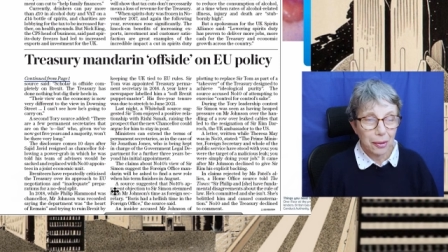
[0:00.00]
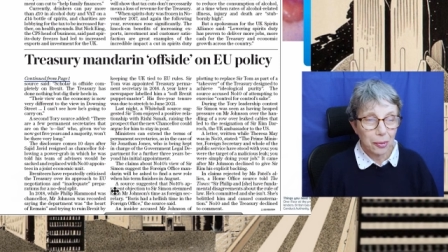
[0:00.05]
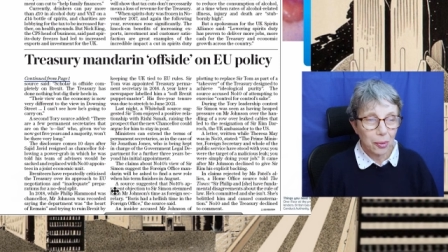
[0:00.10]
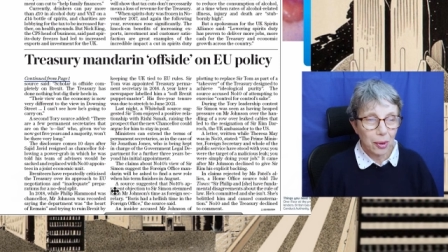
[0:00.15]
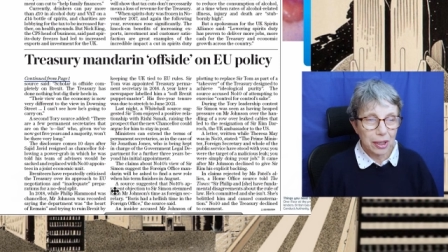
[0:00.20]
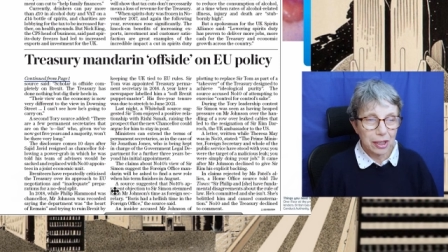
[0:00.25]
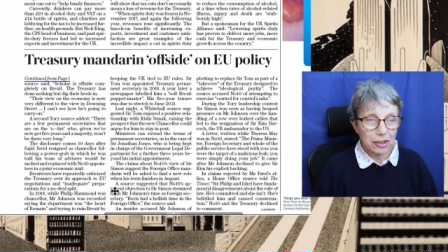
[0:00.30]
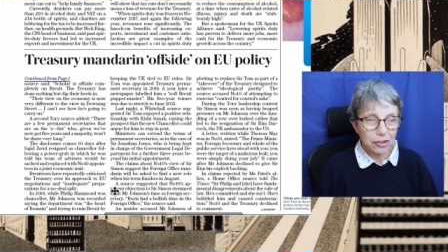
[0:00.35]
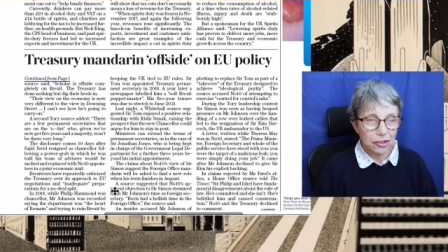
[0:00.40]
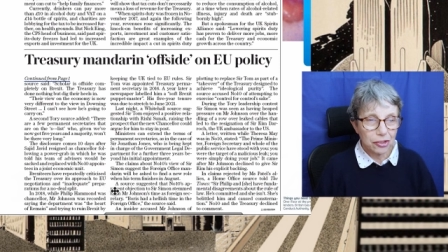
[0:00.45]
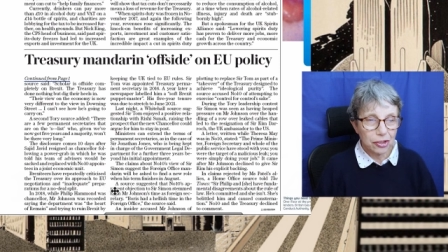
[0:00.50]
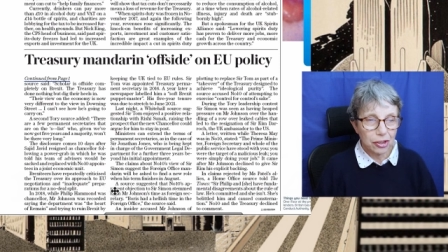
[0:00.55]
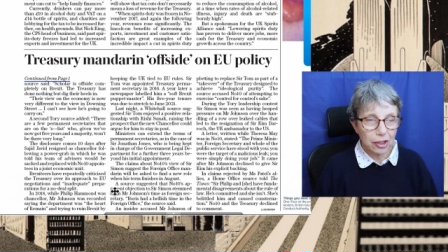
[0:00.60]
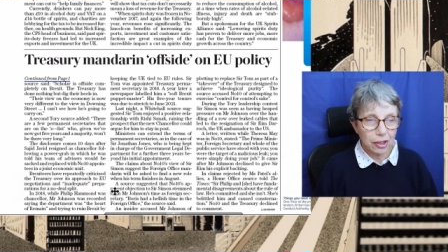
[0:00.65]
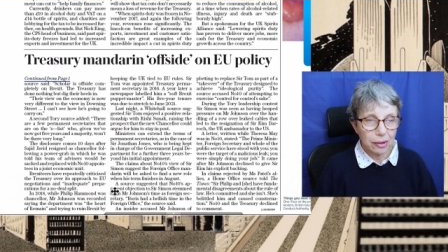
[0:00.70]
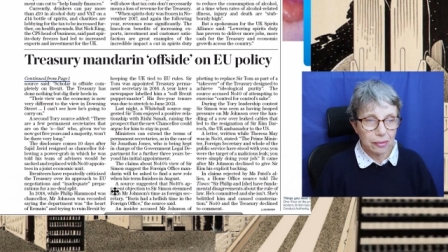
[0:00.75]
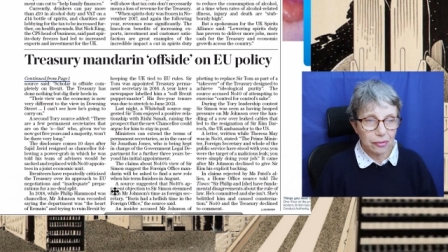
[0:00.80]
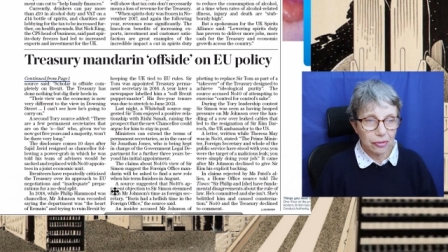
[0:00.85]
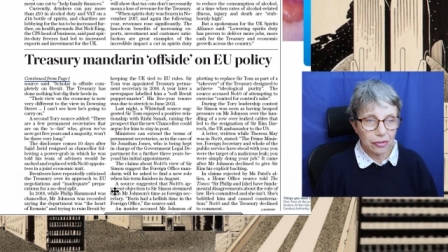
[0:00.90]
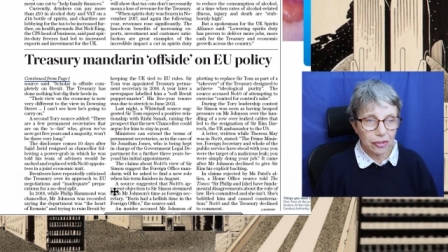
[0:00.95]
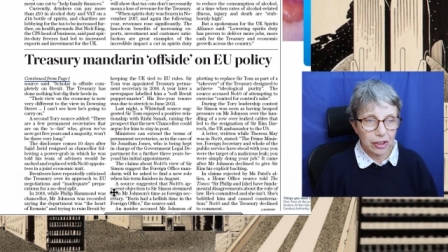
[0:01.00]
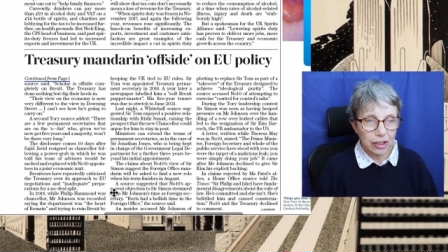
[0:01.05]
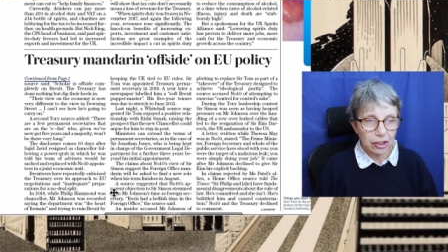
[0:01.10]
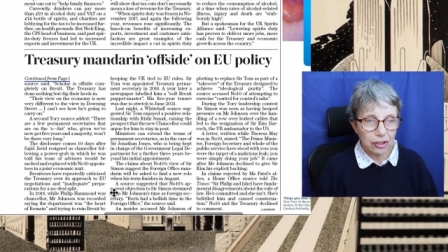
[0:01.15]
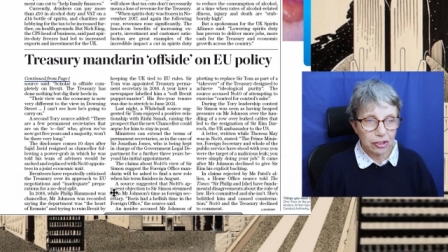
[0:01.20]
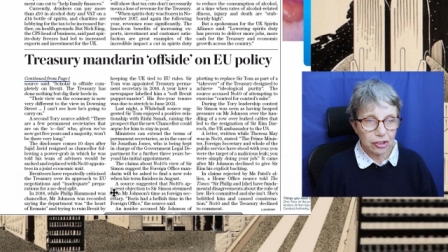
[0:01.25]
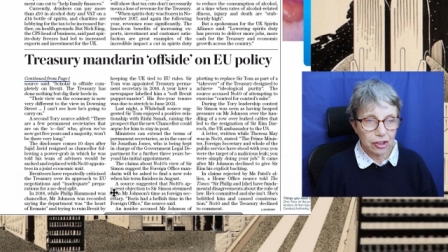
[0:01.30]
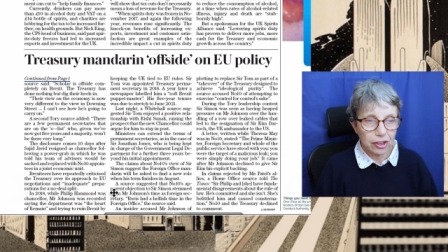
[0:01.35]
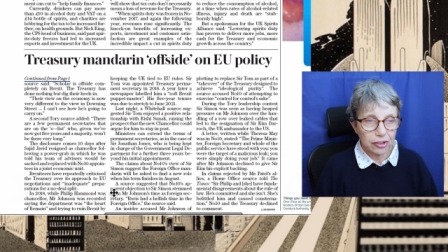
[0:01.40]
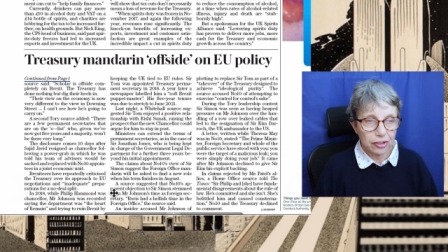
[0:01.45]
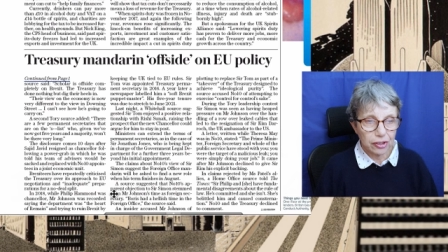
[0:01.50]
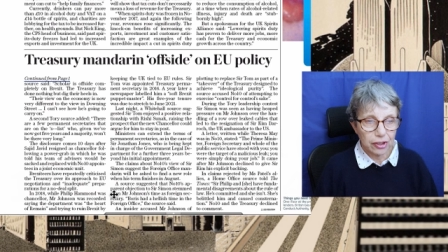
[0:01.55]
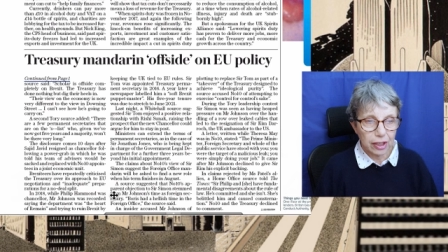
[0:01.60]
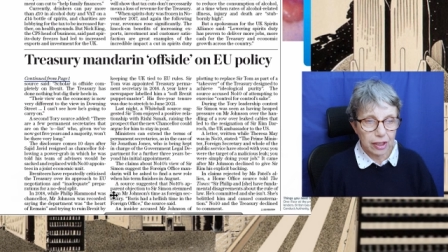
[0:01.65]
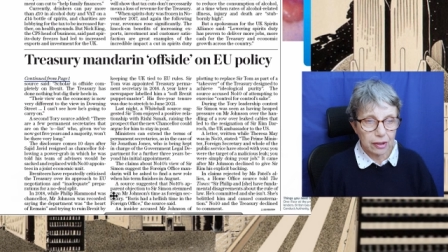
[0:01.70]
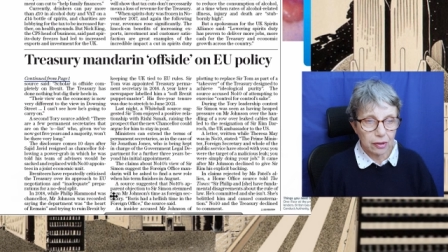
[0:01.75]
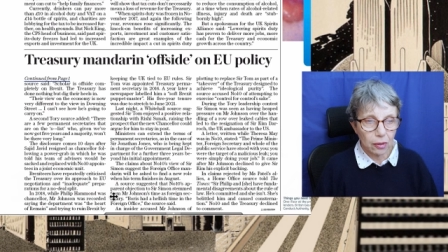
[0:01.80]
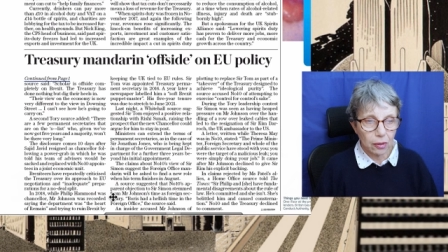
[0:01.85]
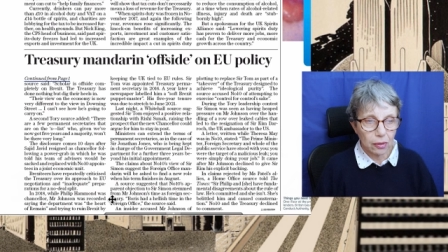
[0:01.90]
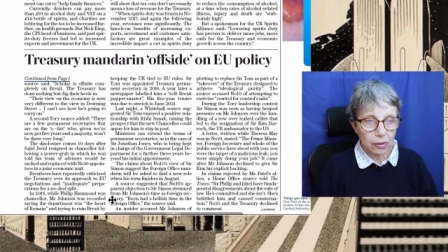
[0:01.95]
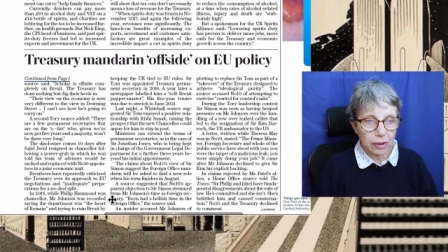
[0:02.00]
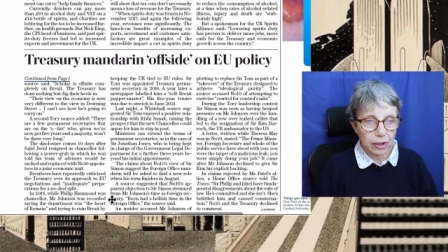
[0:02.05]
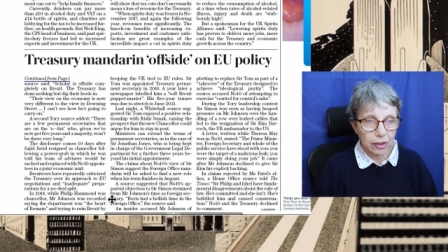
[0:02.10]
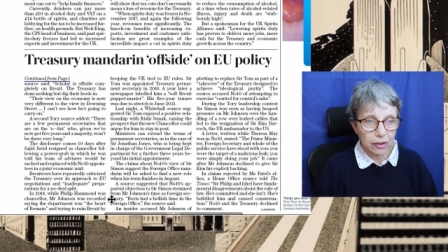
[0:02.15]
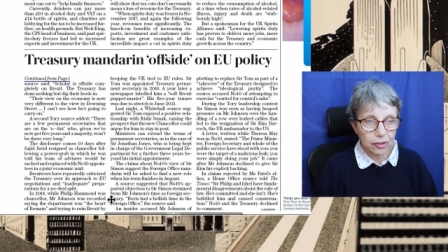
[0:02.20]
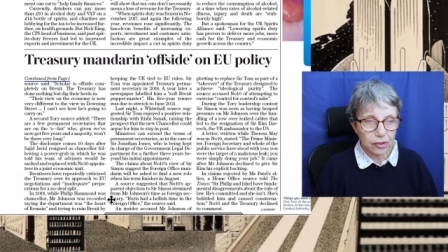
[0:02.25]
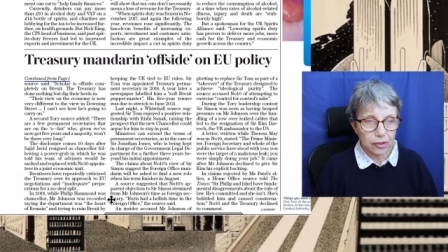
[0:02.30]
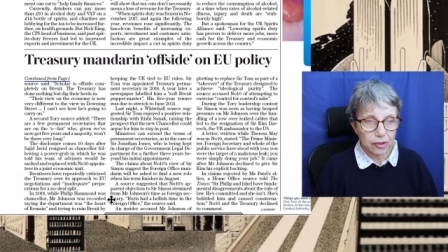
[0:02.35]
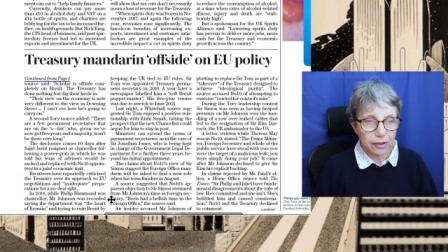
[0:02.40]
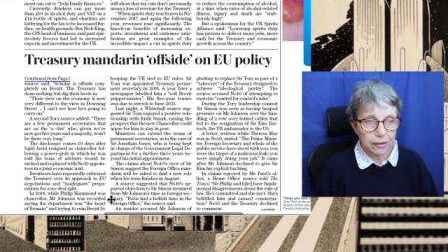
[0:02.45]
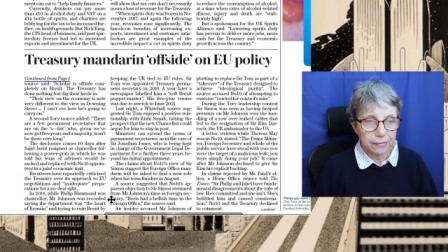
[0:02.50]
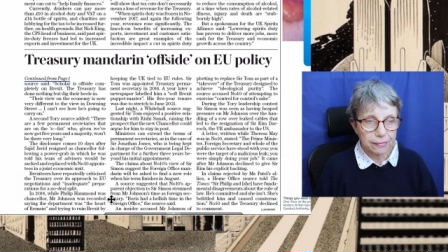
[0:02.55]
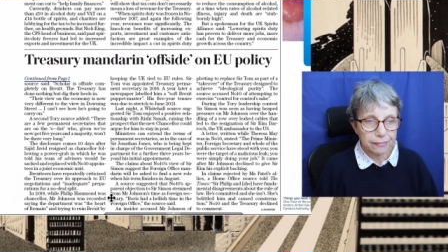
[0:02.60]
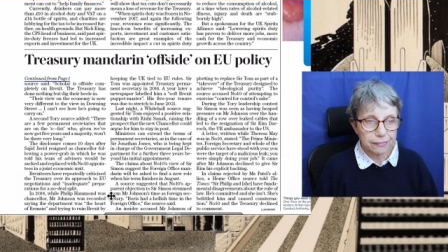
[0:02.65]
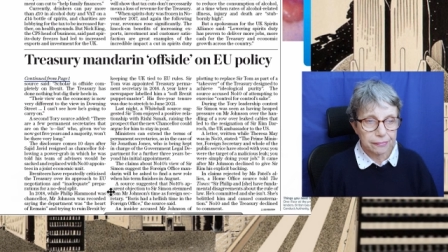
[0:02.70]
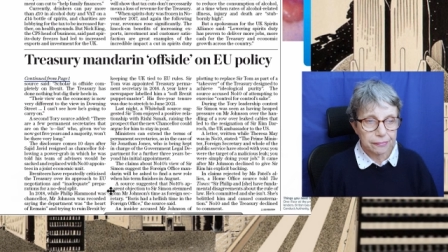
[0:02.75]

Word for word: when his term finishes in August.